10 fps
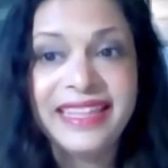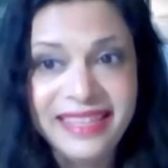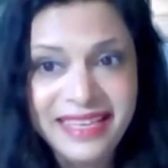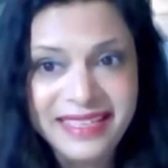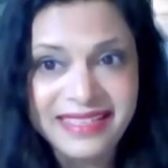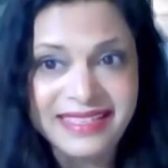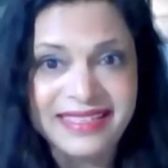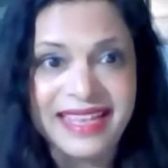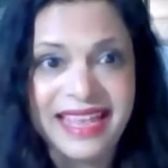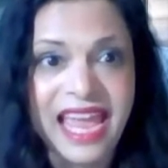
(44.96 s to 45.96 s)

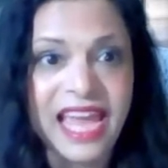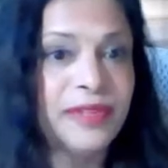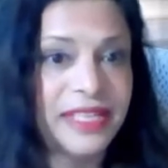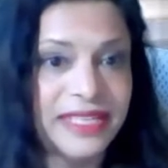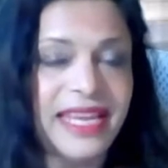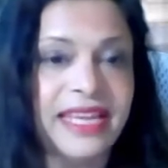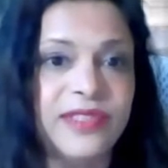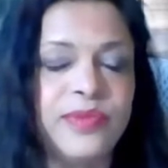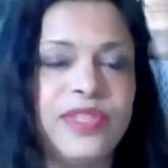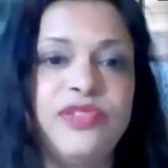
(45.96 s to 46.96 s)
This annual
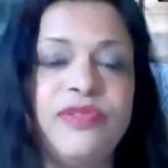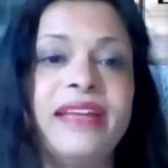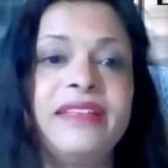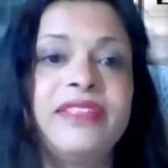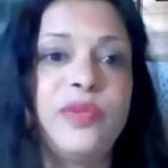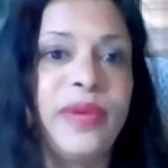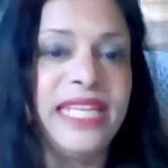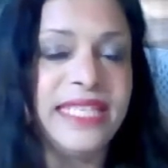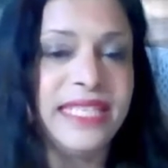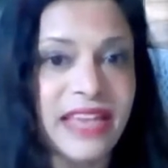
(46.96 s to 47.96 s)
index, which ranks
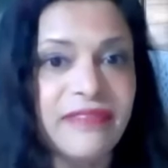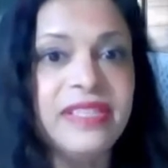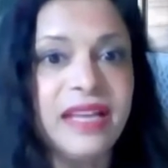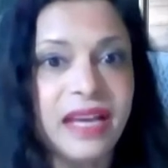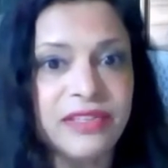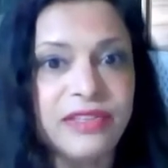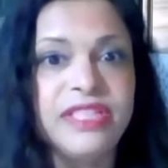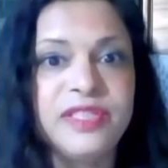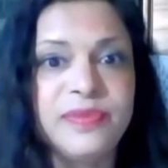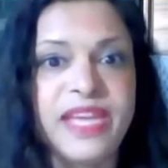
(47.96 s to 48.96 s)
27
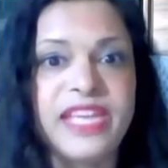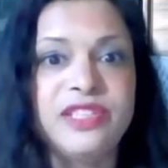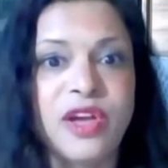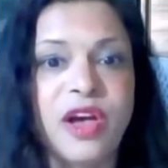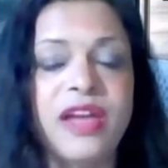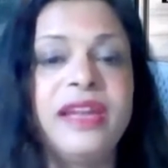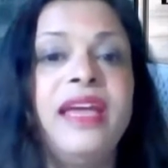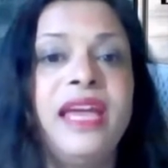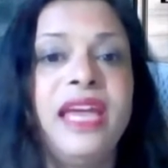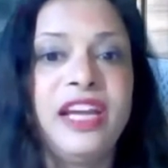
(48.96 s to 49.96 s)
countries based on
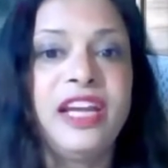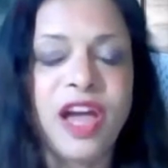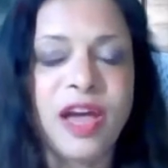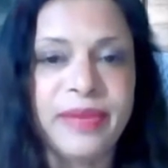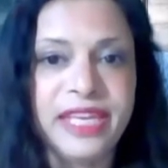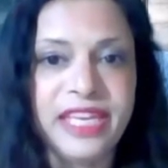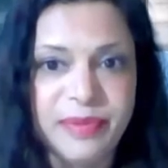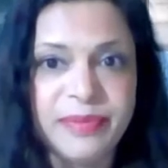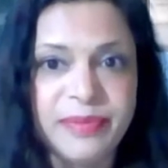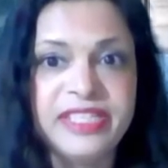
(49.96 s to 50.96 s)
economic
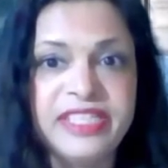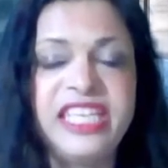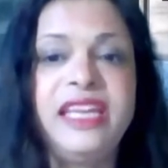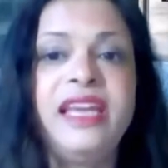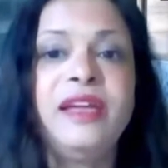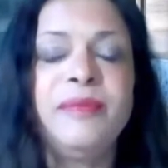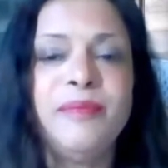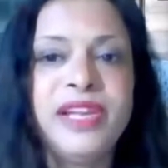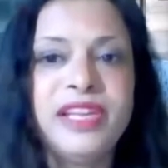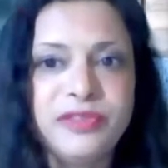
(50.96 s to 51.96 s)
capability,
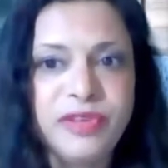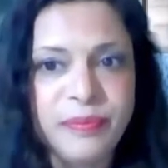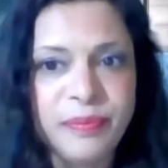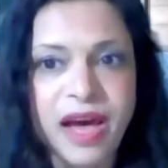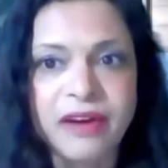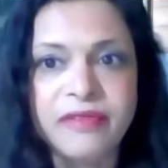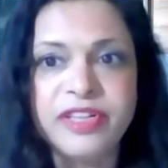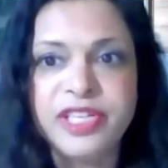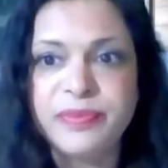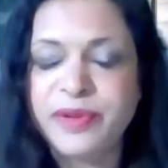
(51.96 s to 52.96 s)
military
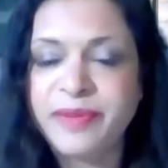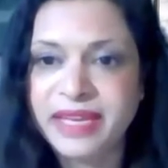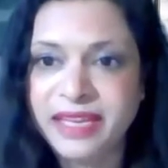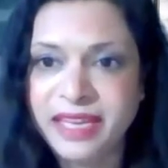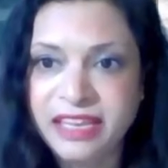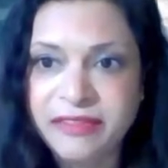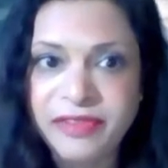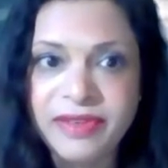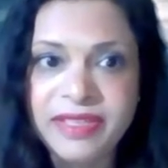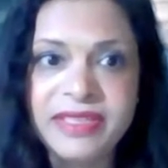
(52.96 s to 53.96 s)
power, diplomatic
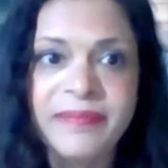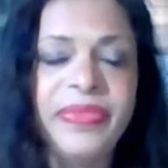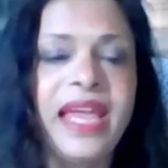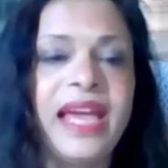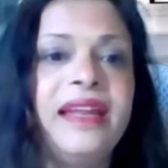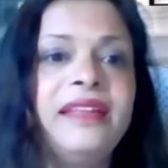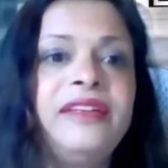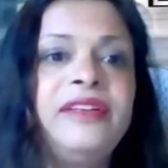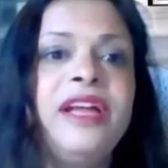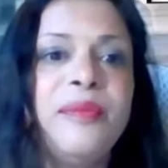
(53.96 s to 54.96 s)
influence, and
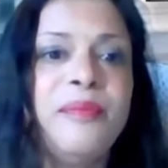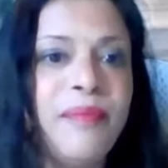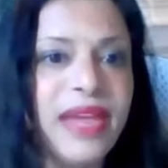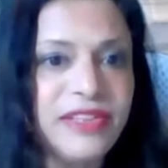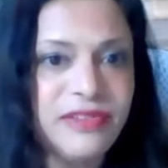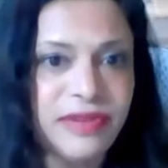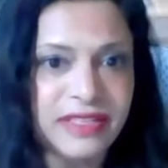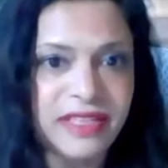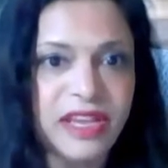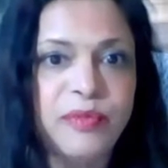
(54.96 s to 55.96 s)
other
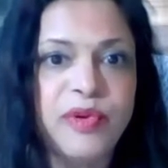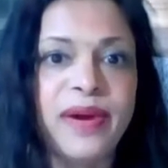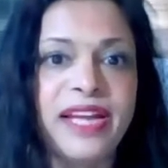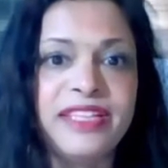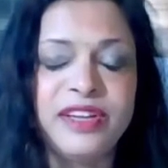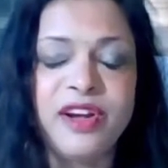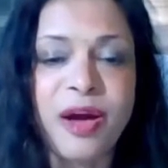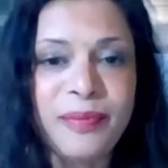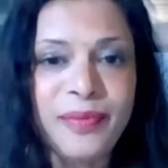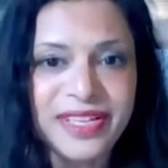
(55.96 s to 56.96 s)
metrics, provides a
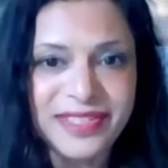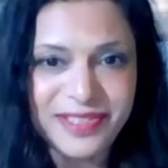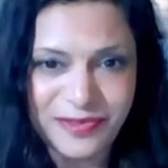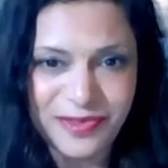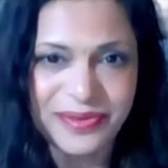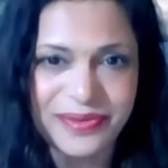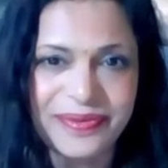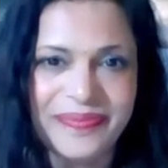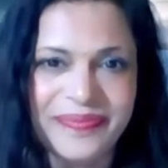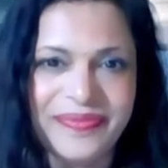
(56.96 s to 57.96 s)
comprehensive
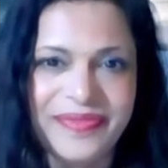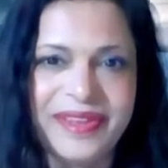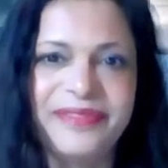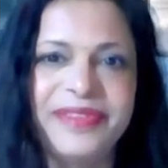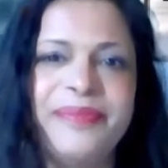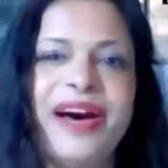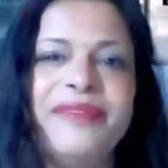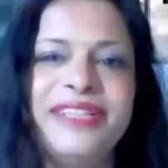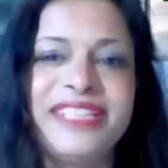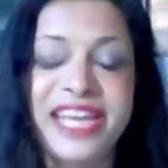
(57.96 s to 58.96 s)
view of the
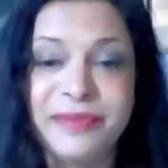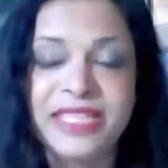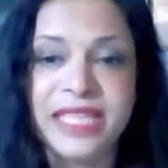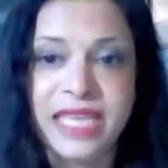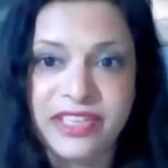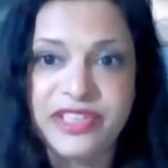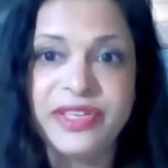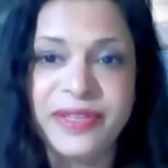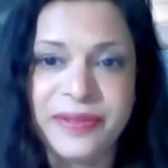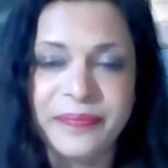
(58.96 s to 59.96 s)
power dynamics in
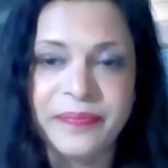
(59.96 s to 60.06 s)
Asia.